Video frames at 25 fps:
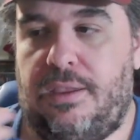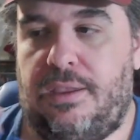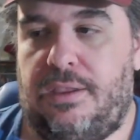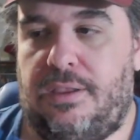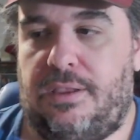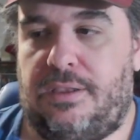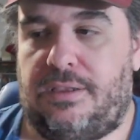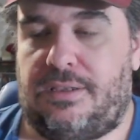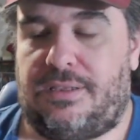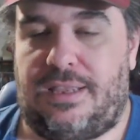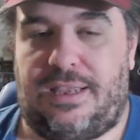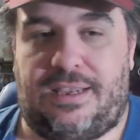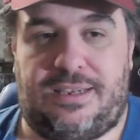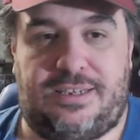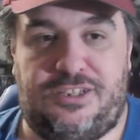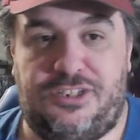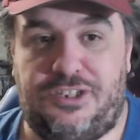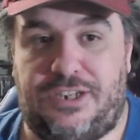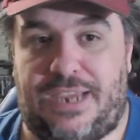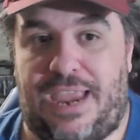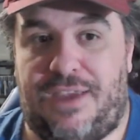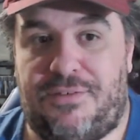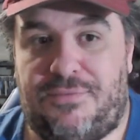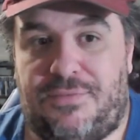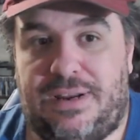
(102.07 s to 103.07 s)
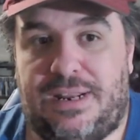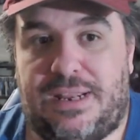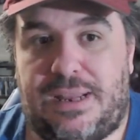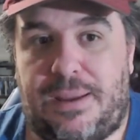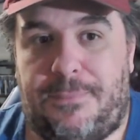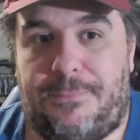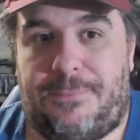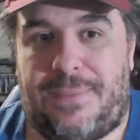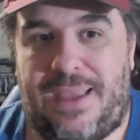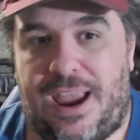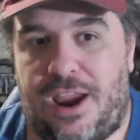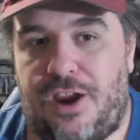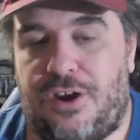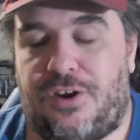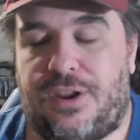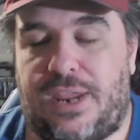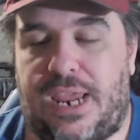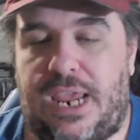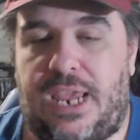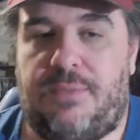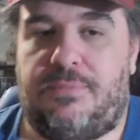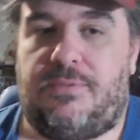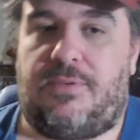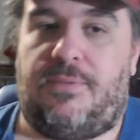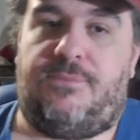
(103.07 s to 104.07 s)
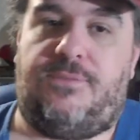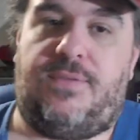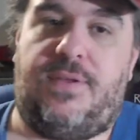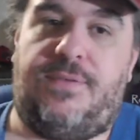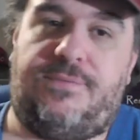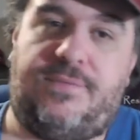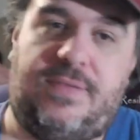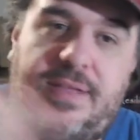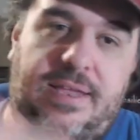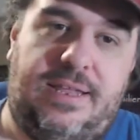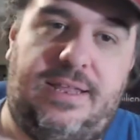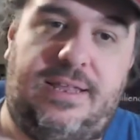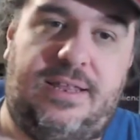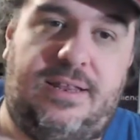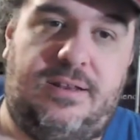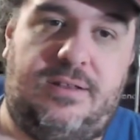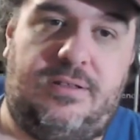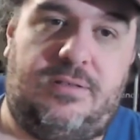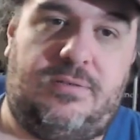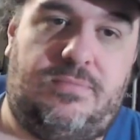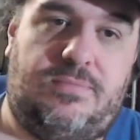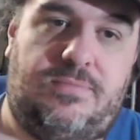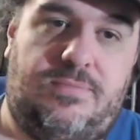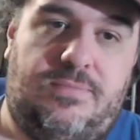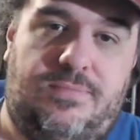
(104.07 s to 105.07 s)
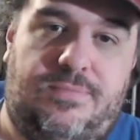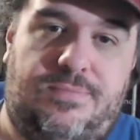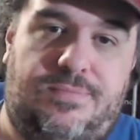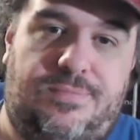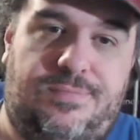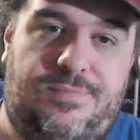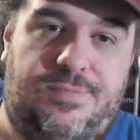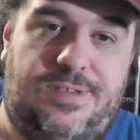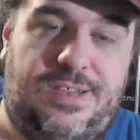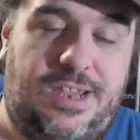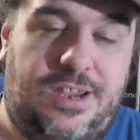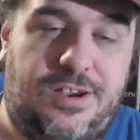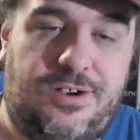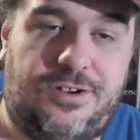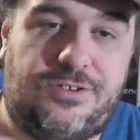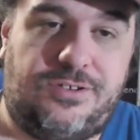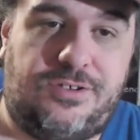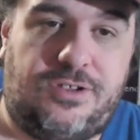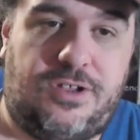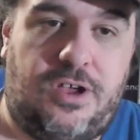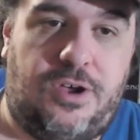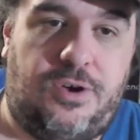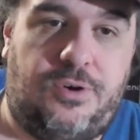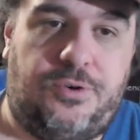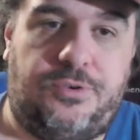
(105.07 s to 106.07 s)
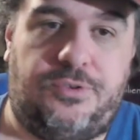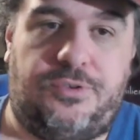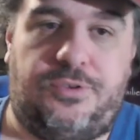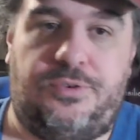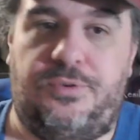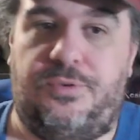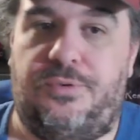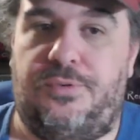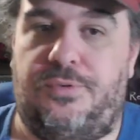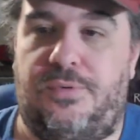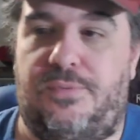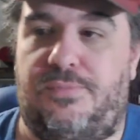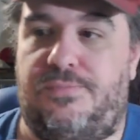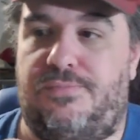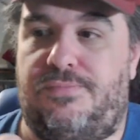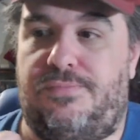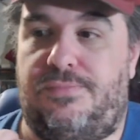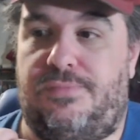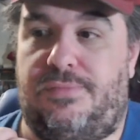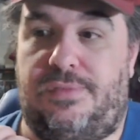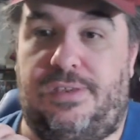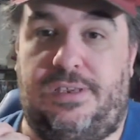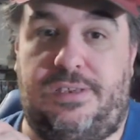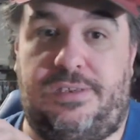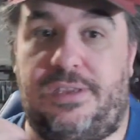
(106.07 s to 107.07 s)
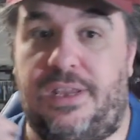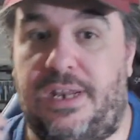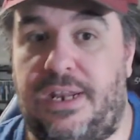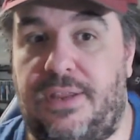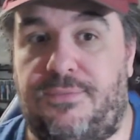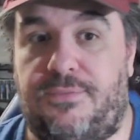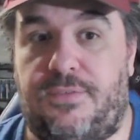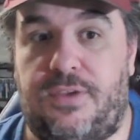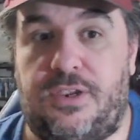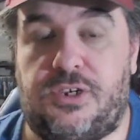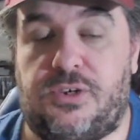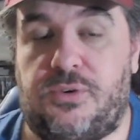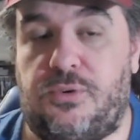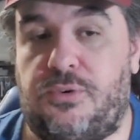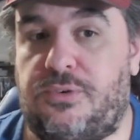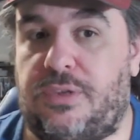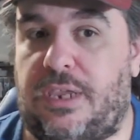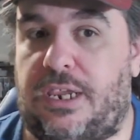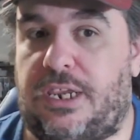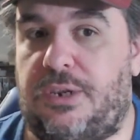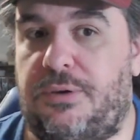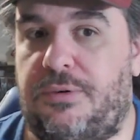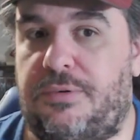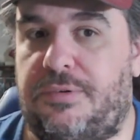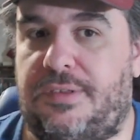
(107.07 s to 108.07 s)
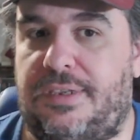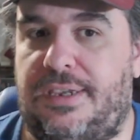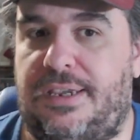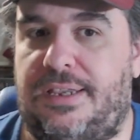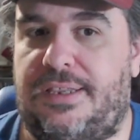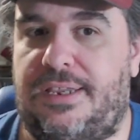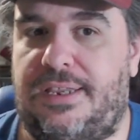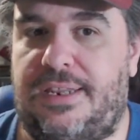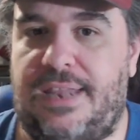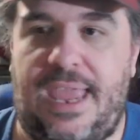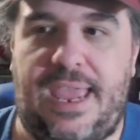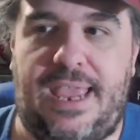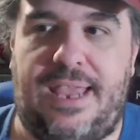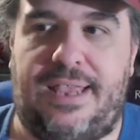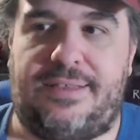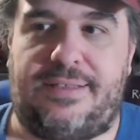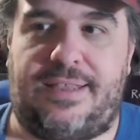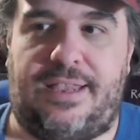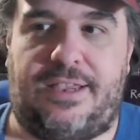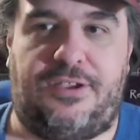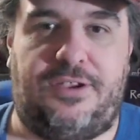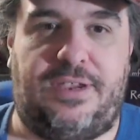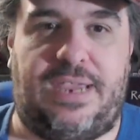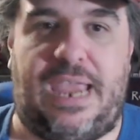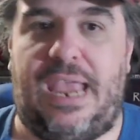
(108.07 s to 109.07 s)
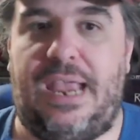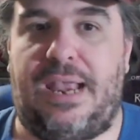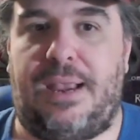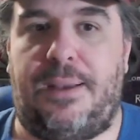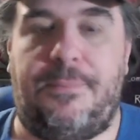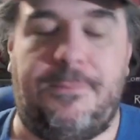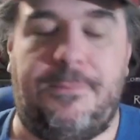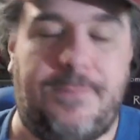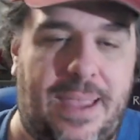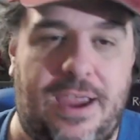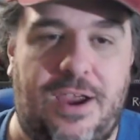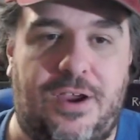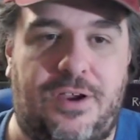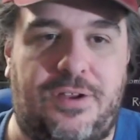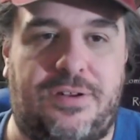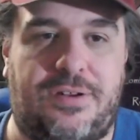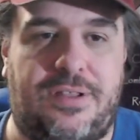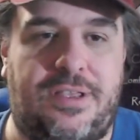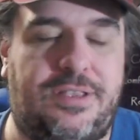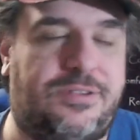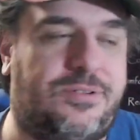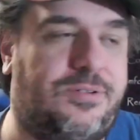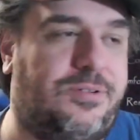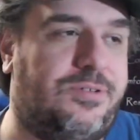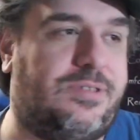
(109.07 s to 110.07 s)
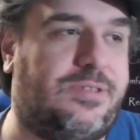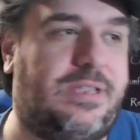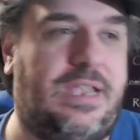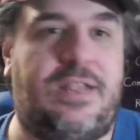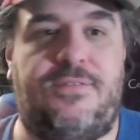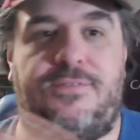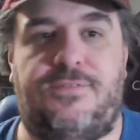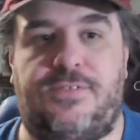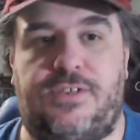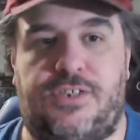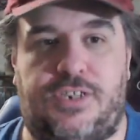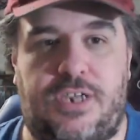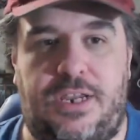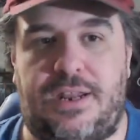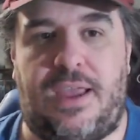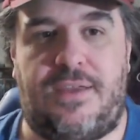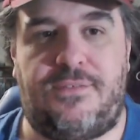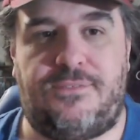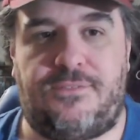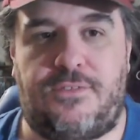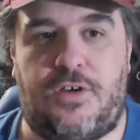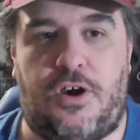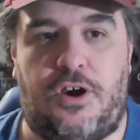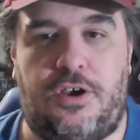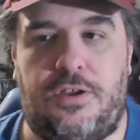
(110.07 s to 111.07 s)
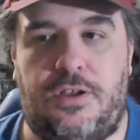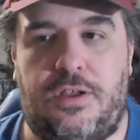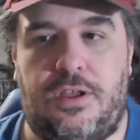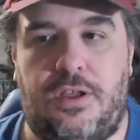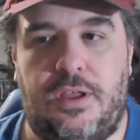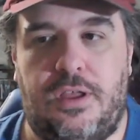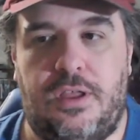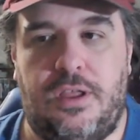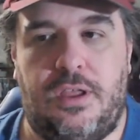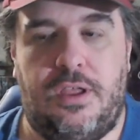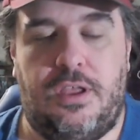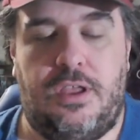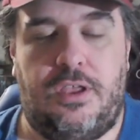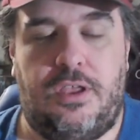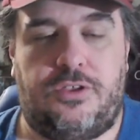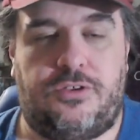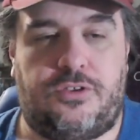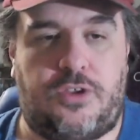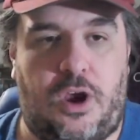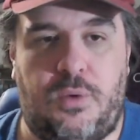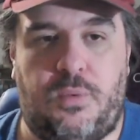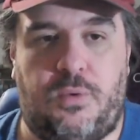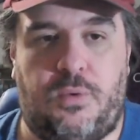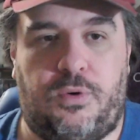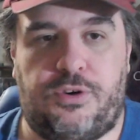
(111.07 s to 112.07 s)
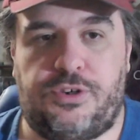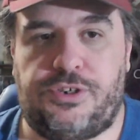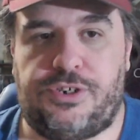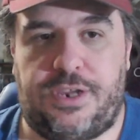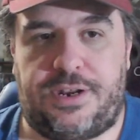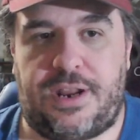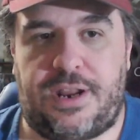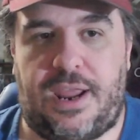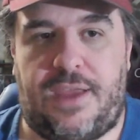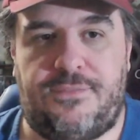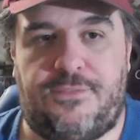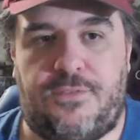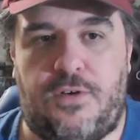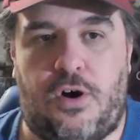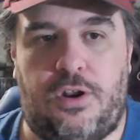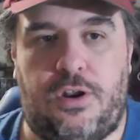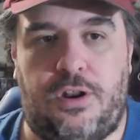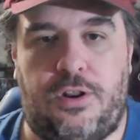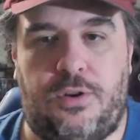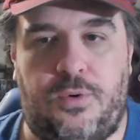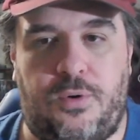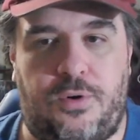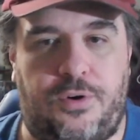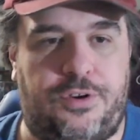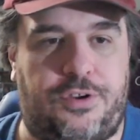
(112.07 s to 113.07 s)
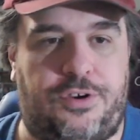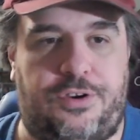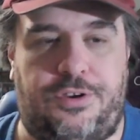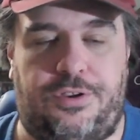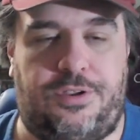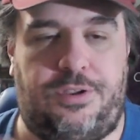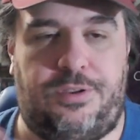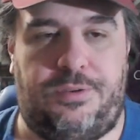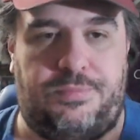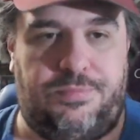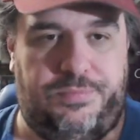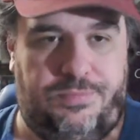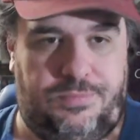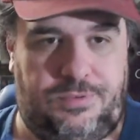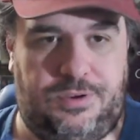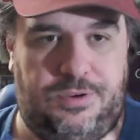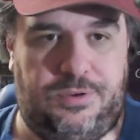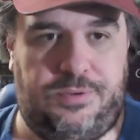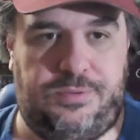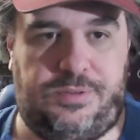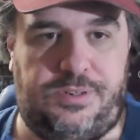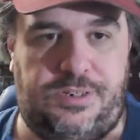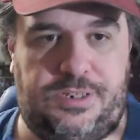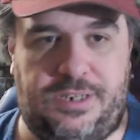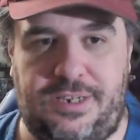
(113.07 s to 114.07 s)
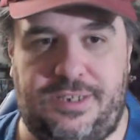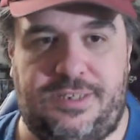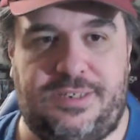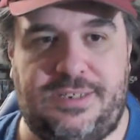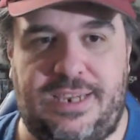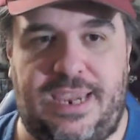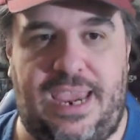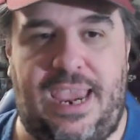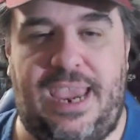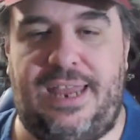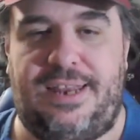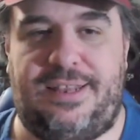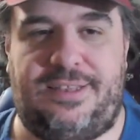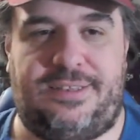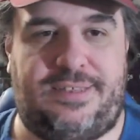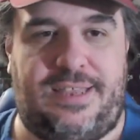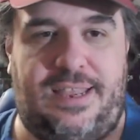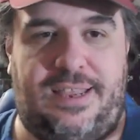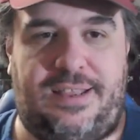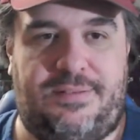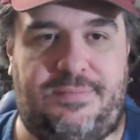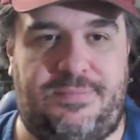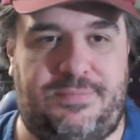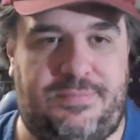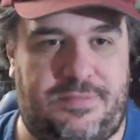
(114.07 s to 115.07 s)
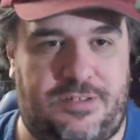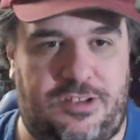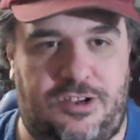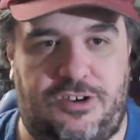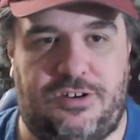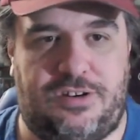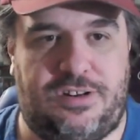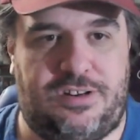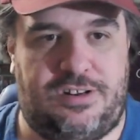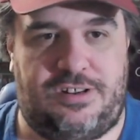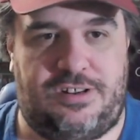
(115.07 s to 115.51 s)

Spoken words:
it's like you can't really compare games from 15 years ago to the stunning visuals that you will see today. It's like you can't compare this to say Star Wars Jedi Fallen Order. You just can't. It's like they're